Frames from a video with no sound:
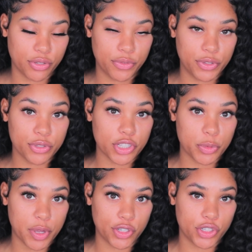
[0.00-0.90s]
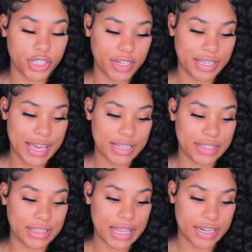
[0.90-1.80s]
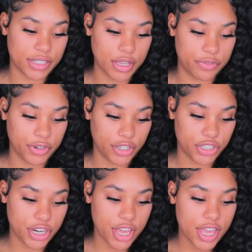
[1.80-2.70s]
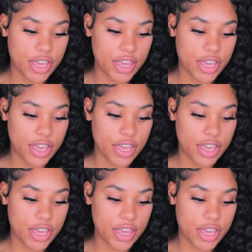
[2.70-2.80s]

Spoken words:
So if you use the sponge, you're gonna get the lightest coverage.